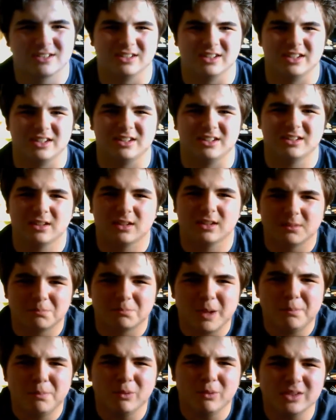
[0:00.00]
seriously,
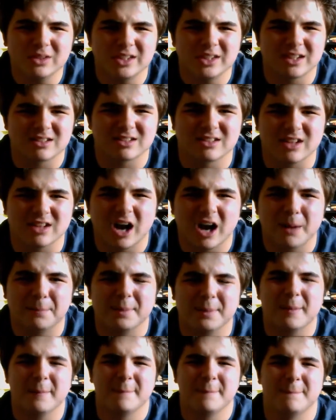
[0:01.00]
people need to
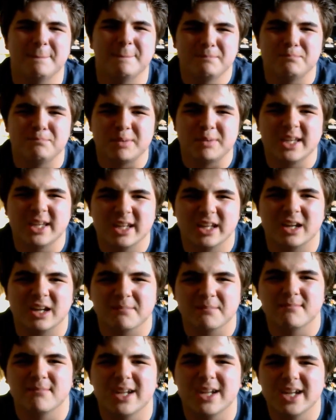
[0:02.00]
stop
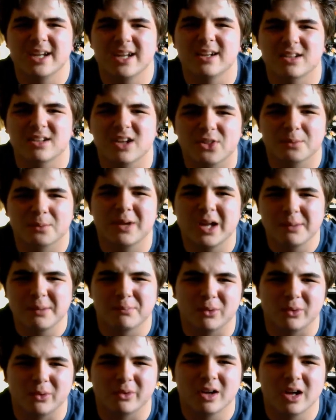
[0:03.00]
being mean to other
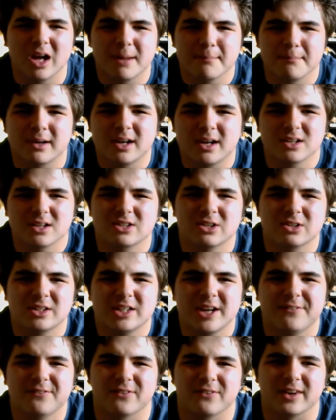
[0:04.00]
people
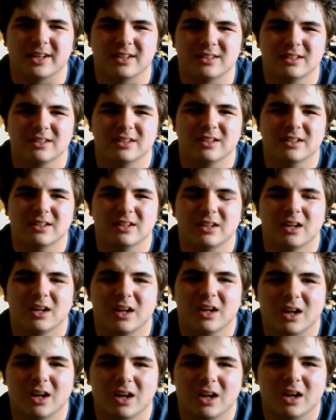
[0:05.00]
because they're different.
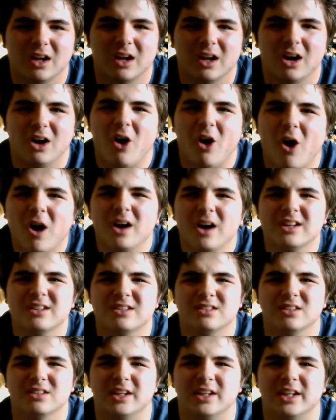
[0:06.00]

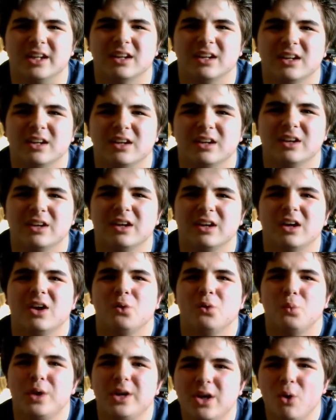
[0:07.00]
Honestly,
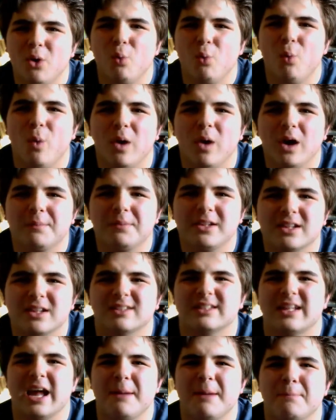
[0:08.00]
we don't want to
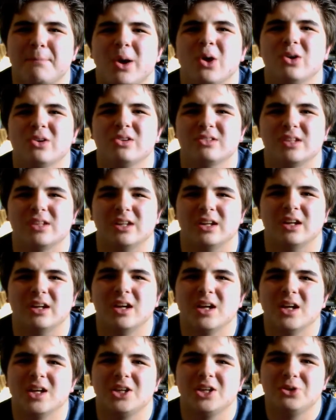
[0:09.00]
be the same
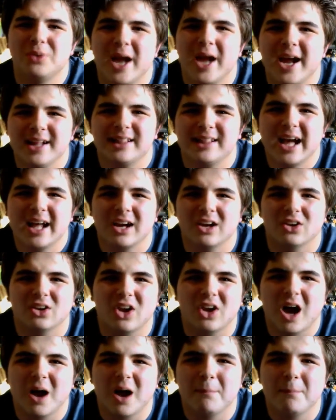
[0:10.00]
person. You'd hate
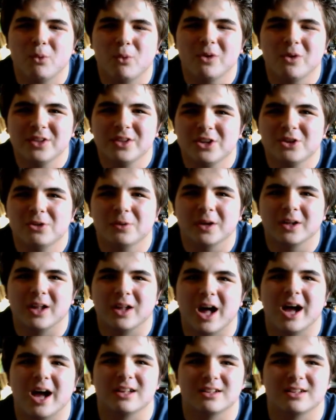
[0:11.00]
that a lot more than you
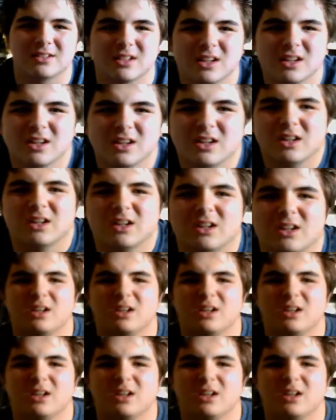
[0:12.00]
realize.